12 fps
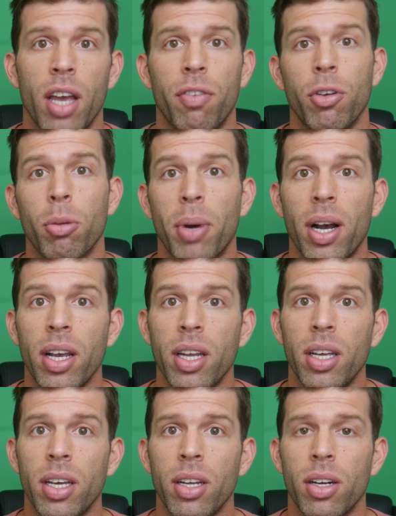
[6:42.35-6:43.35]
If you're buying
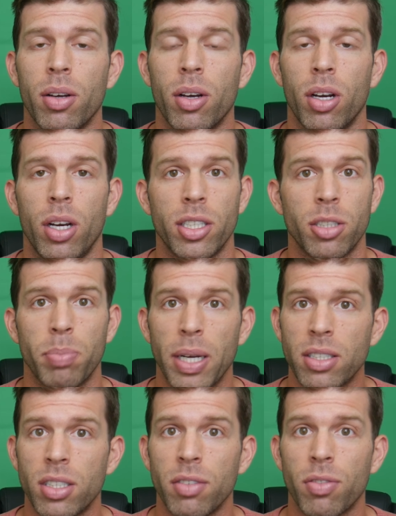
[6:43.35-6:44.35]
in
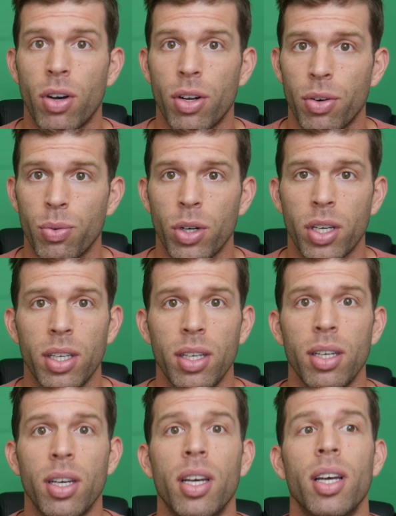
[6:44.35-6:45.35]
expensive on a rookie,